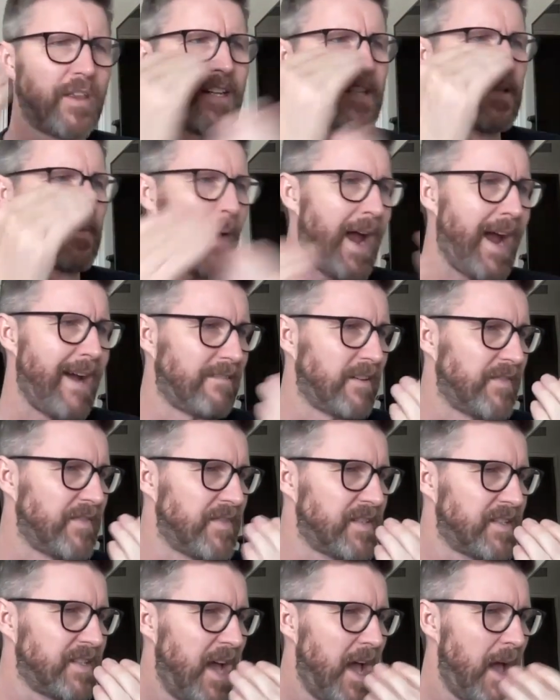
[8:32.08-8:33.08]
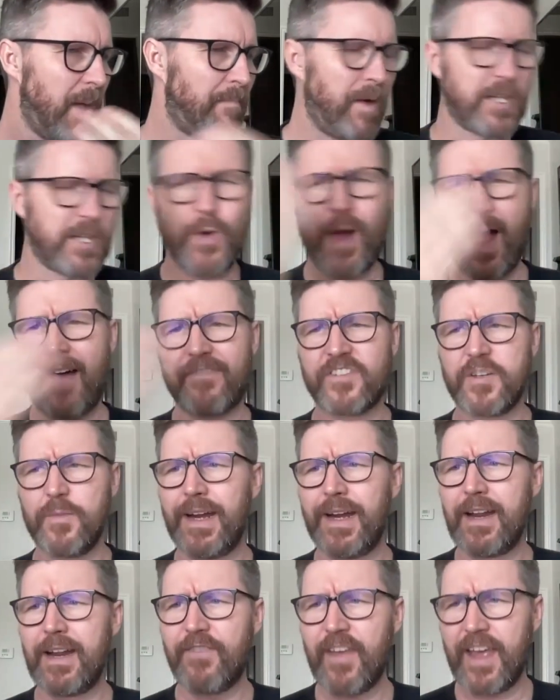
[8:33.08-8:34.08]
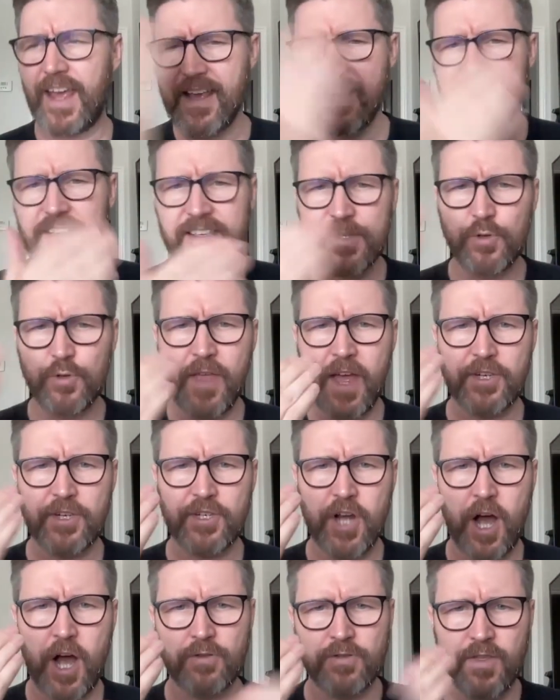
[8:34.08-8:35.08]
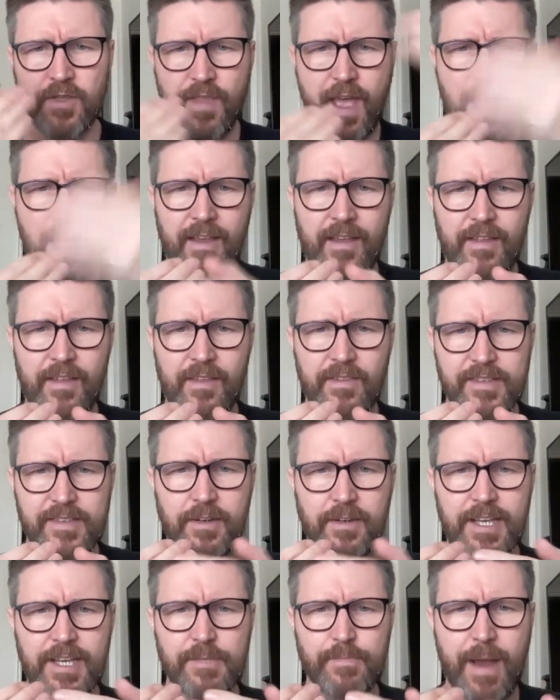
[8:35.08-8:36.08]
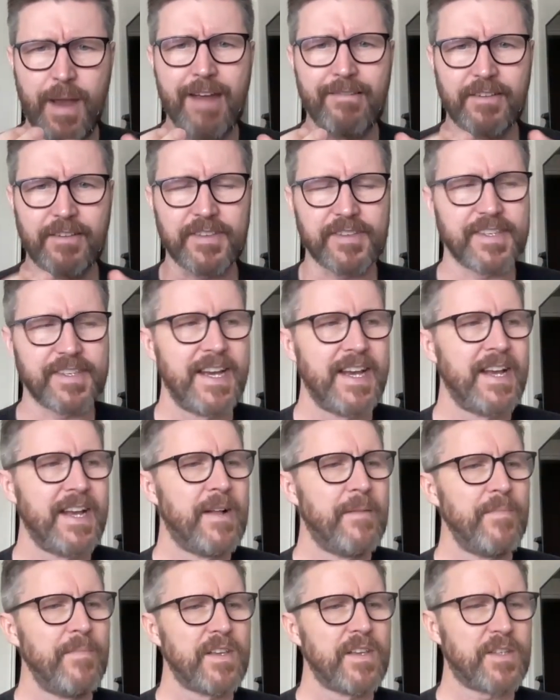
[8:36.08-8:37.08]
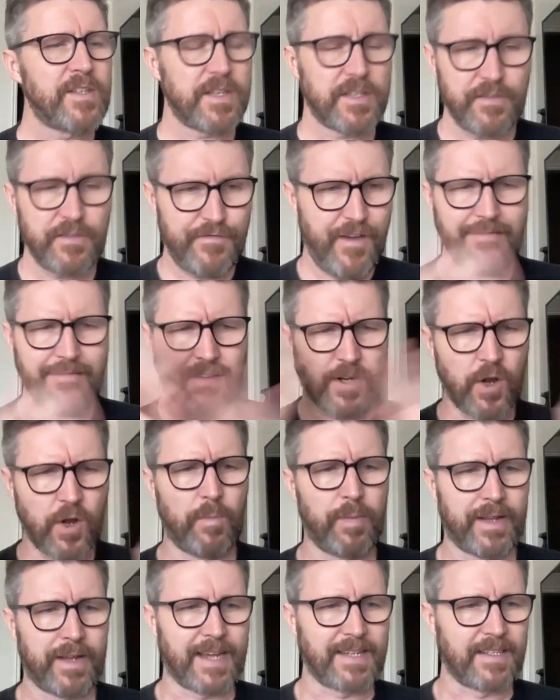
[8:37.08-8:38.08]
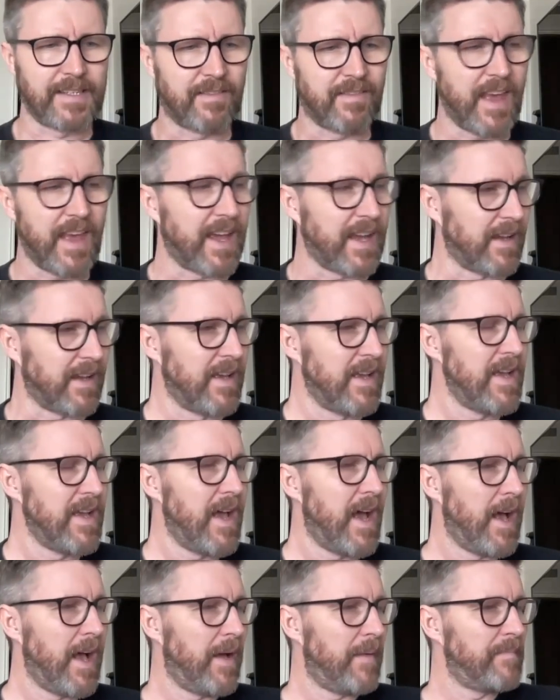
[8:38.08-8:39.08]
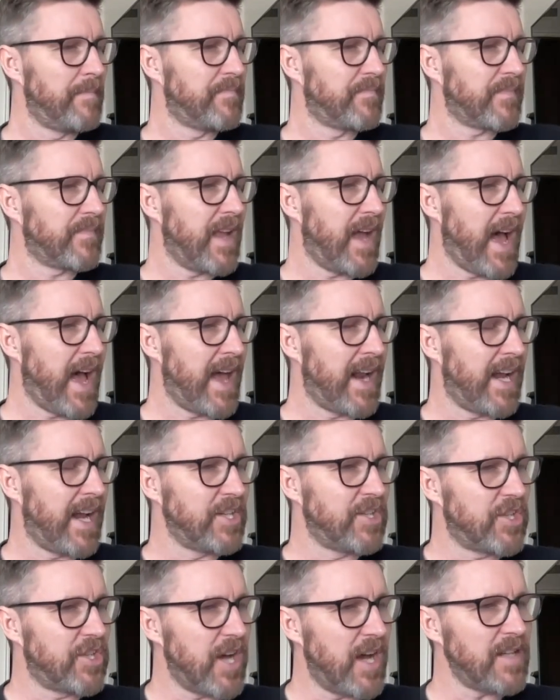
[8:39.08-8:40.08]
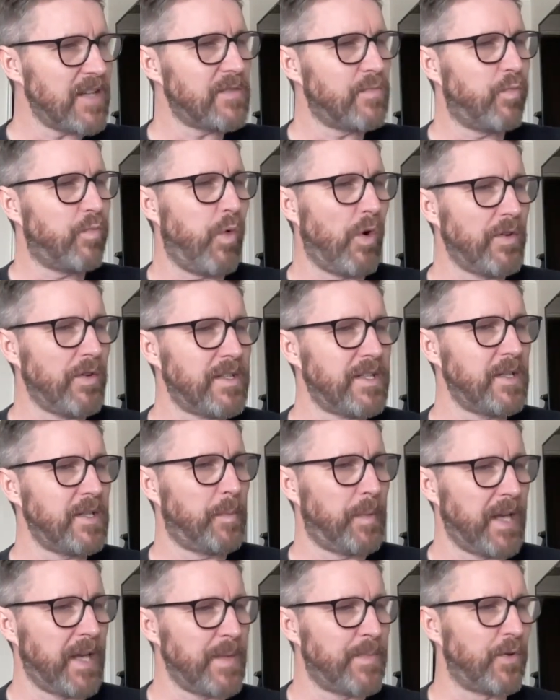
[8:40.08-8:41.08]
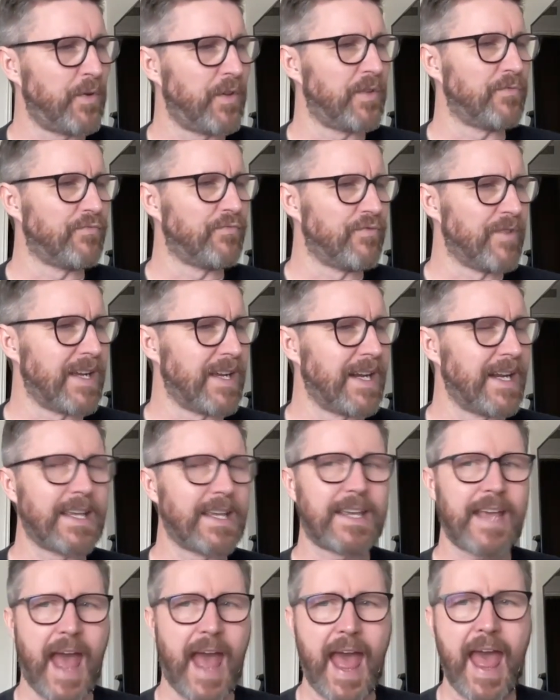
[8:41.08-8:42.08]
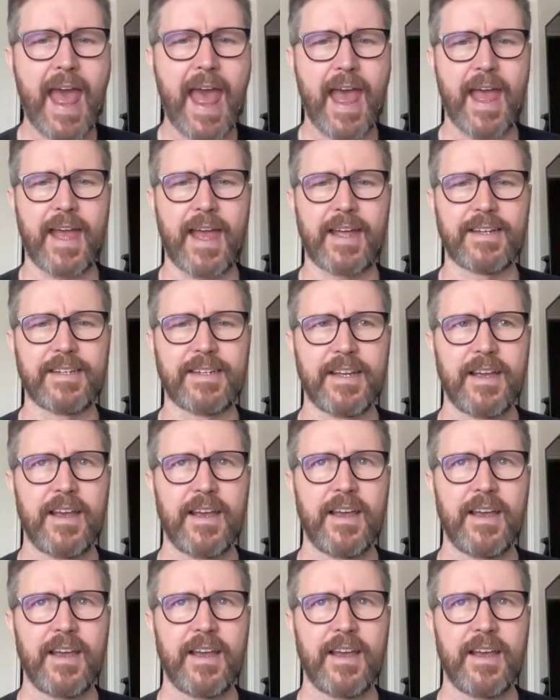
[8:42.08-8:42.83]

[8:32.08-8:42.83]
than his parents, but you have to believe that he's still their child and they're still his parents. So it's a very complicated thing. And I just wanted people that really cared